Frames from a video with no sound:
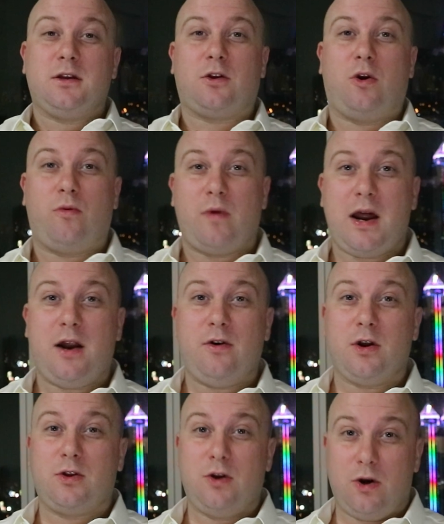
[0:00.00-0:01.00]

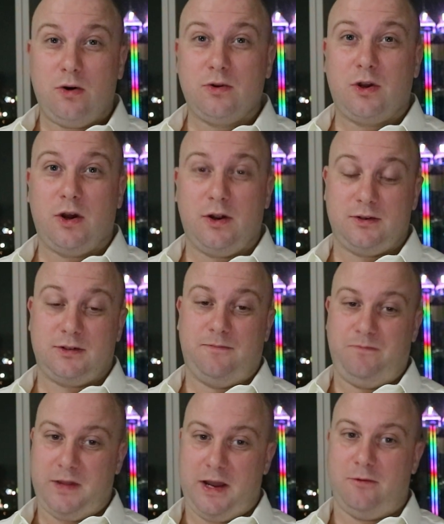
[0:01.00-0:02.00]
Carrara Gold Coast,
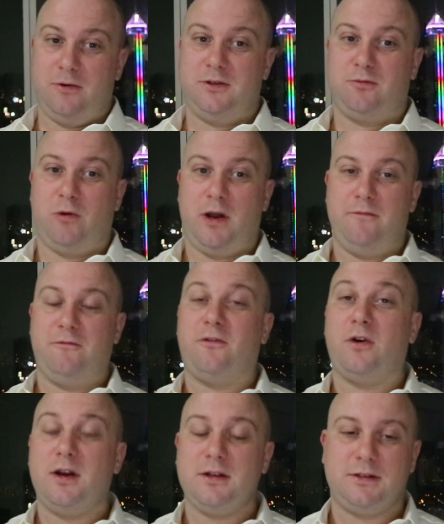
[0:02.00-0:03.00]
that was one
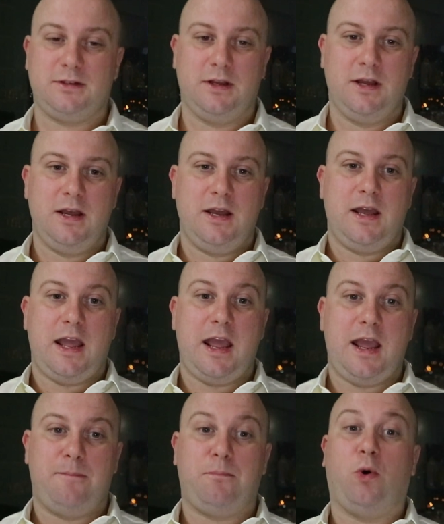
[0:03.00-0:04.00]
for us.
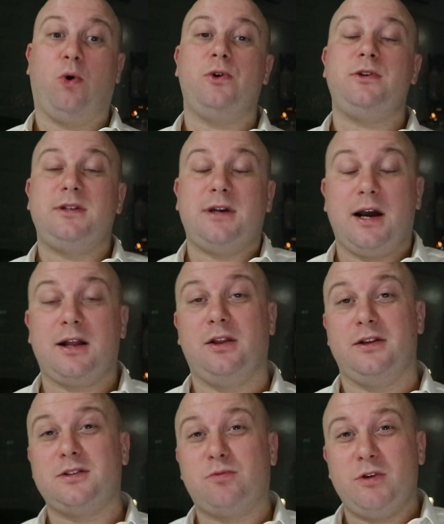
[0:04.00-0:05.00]
And Port
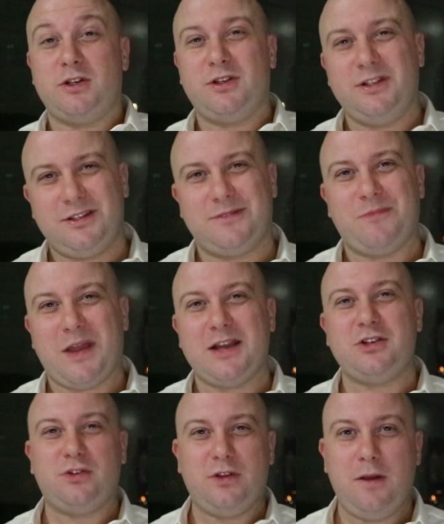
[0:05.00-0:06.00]
Douglas, which is
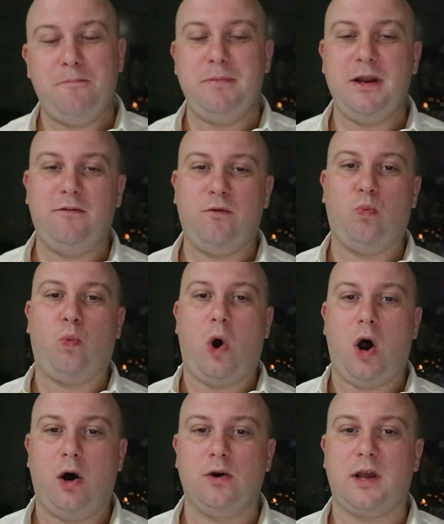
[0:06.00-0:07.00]
actually a bit of a
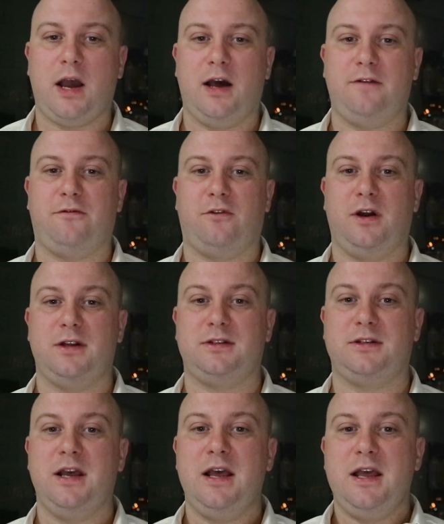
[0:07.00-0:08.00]
wild card for us.